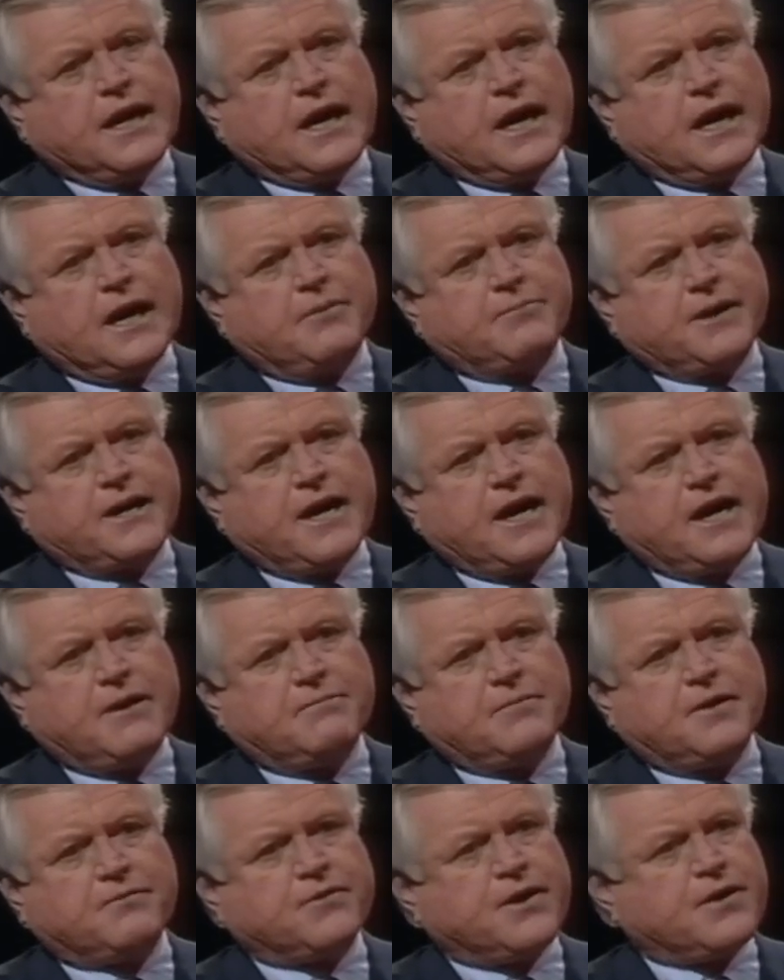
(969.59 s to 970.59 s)
But
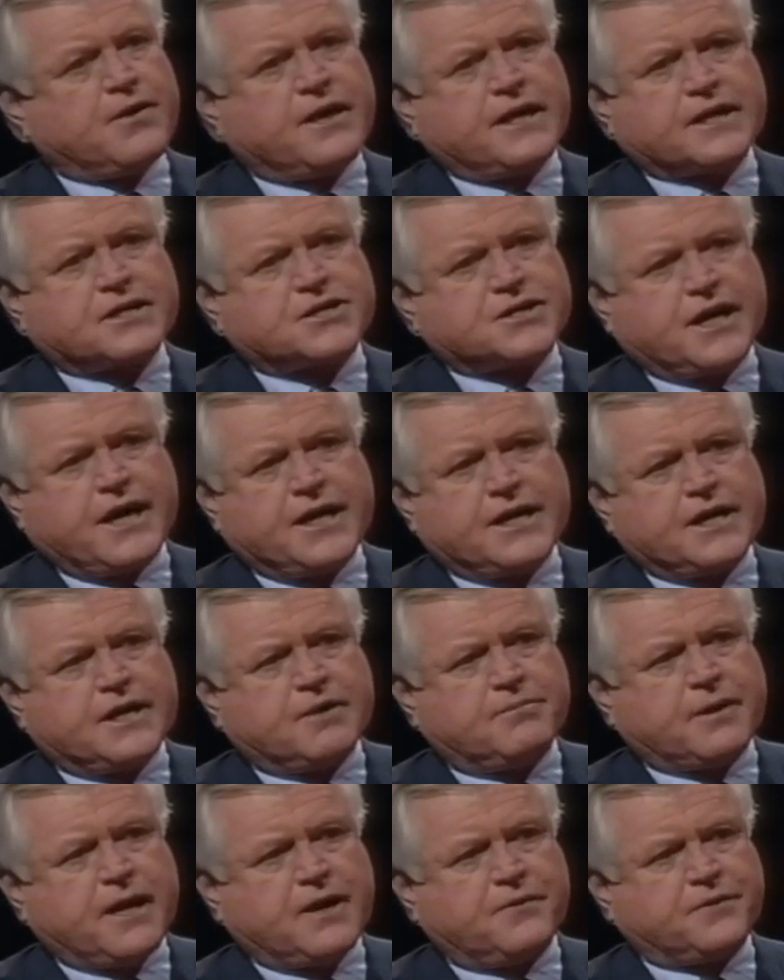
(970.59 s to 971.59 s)
I'm very excited
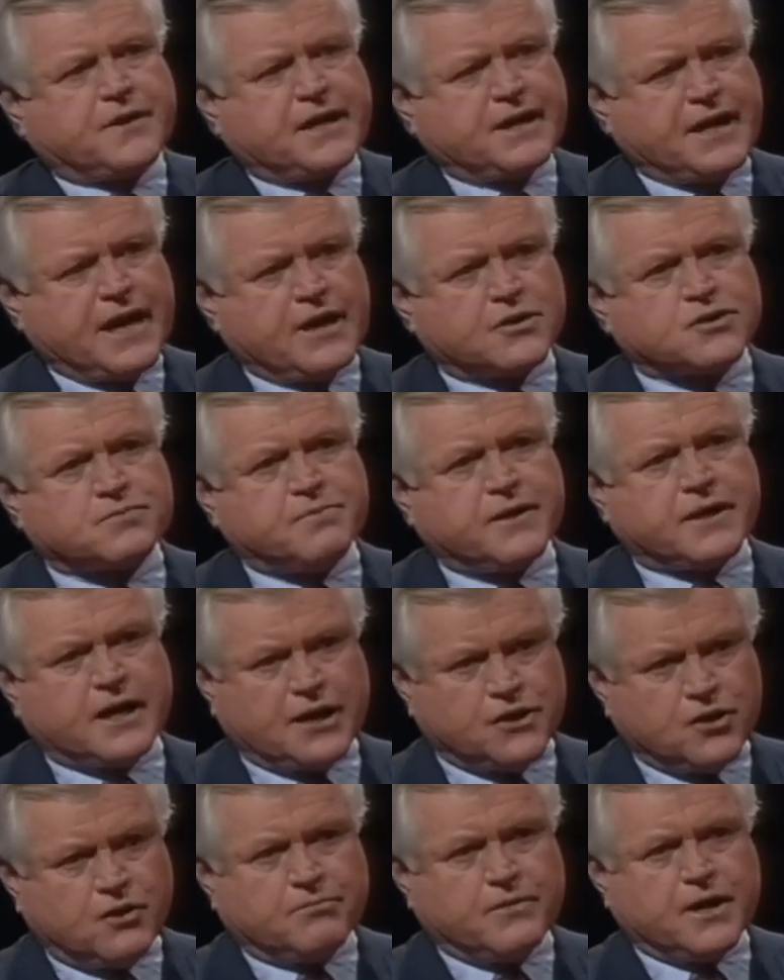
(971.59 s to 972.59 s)
about the announcement.
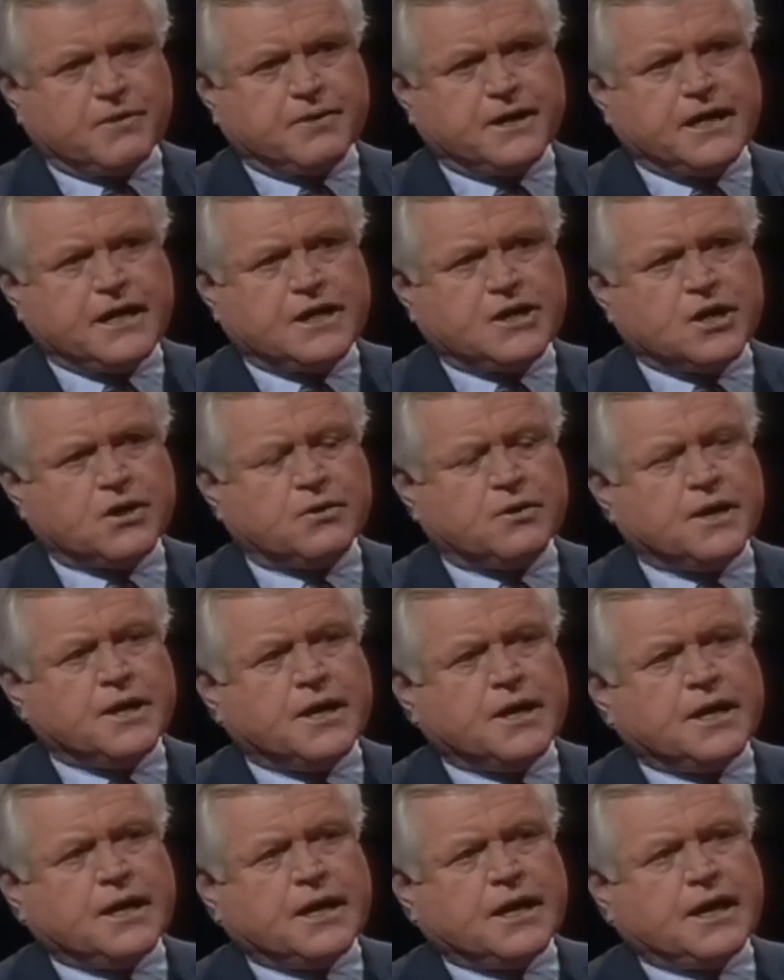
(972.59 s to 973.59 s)
I know Mayor Menino
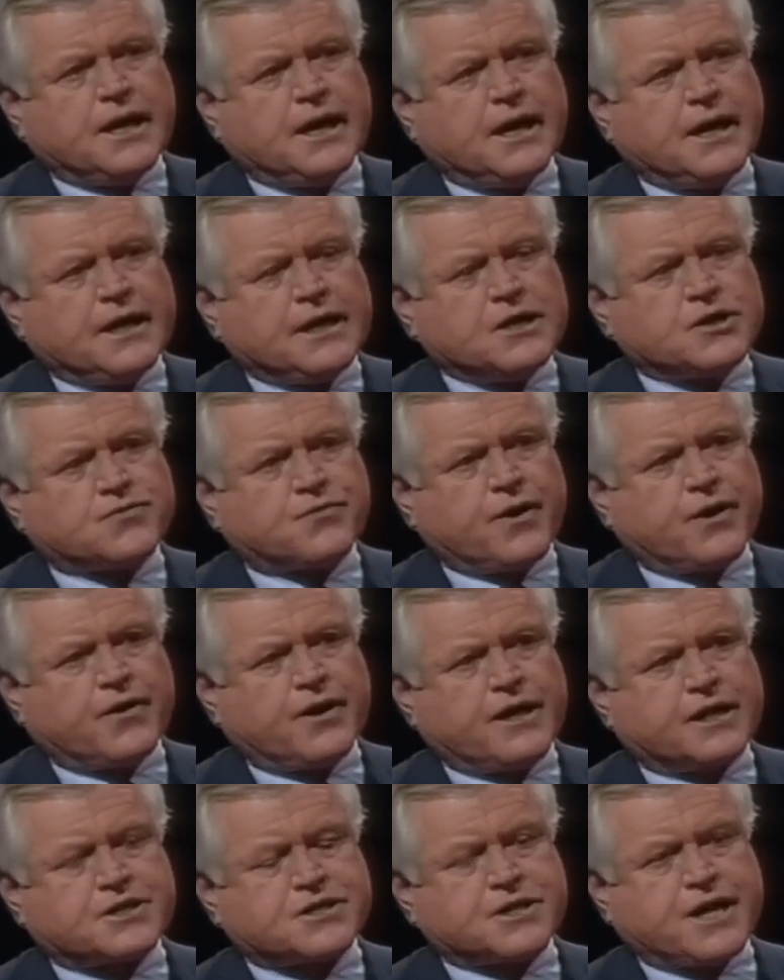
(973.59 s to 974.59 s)
is
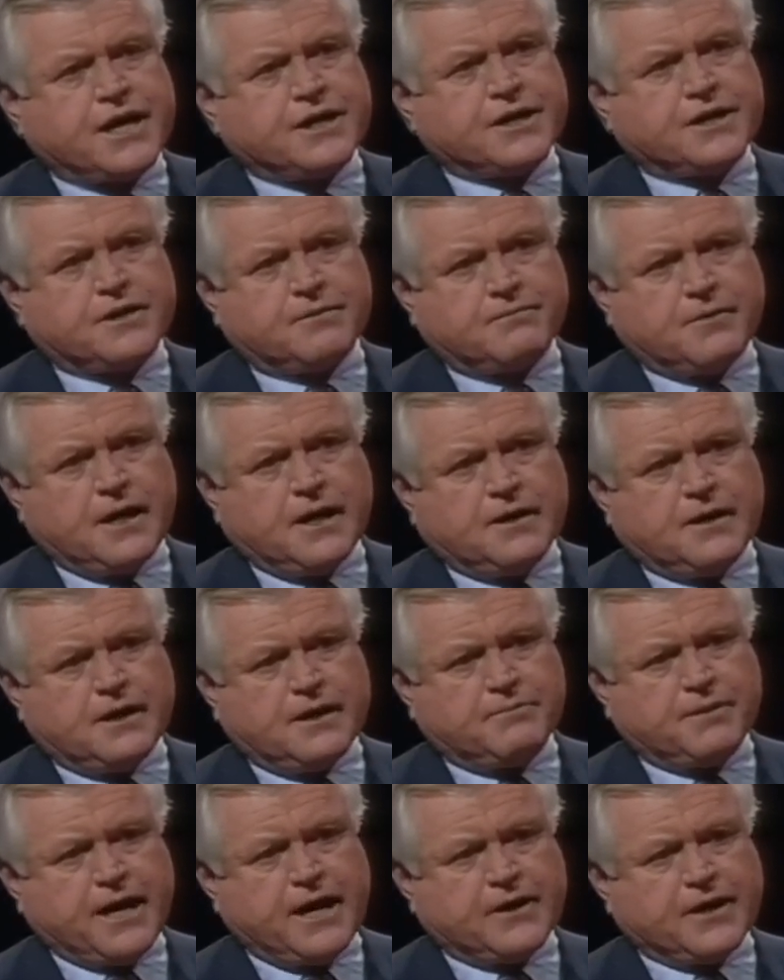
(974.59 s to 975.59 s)
very excited
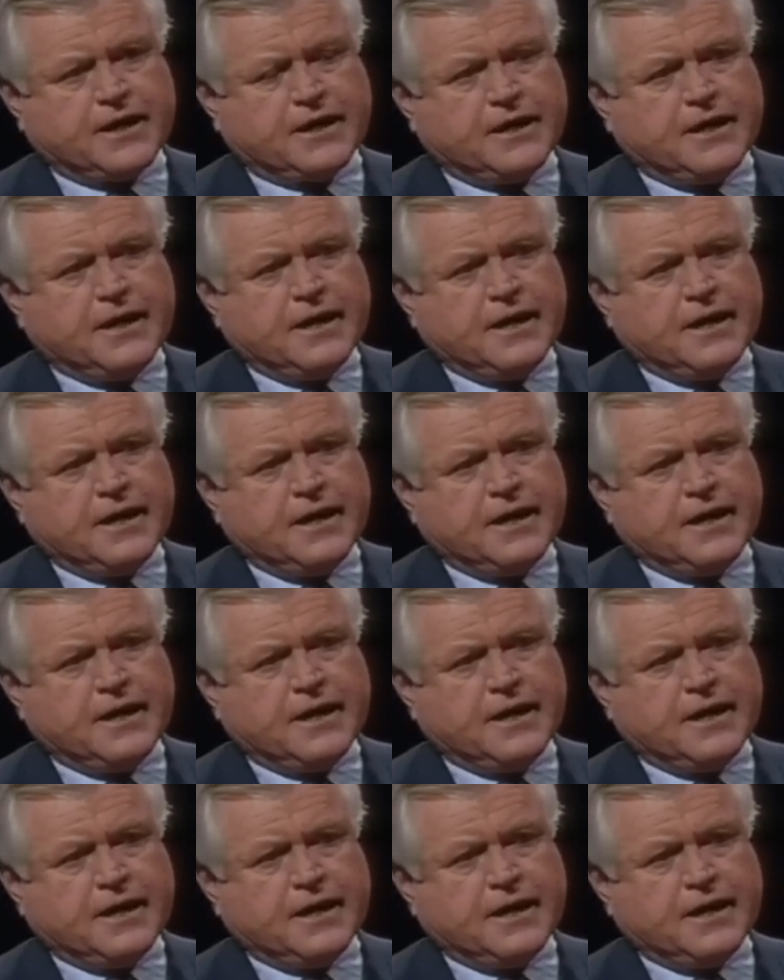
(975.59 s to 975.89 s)
about it.